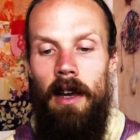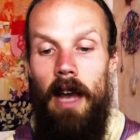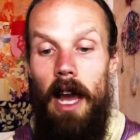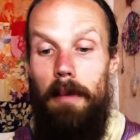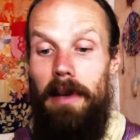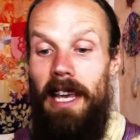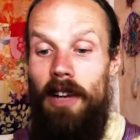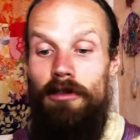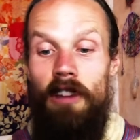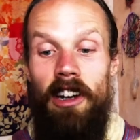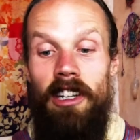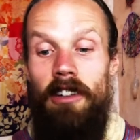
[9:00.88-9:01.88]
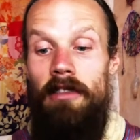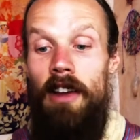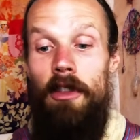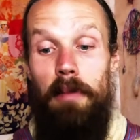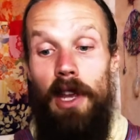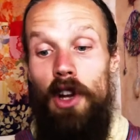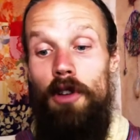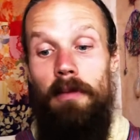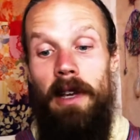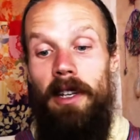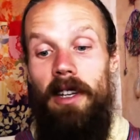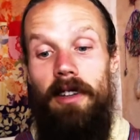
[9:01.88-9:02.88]
I began running around the
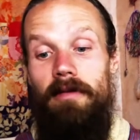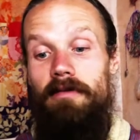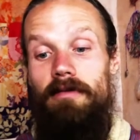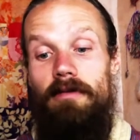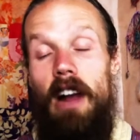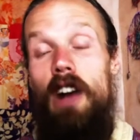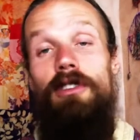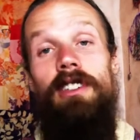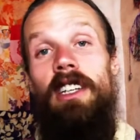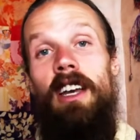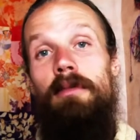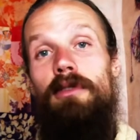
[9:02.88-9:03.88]
pyramid, rousing up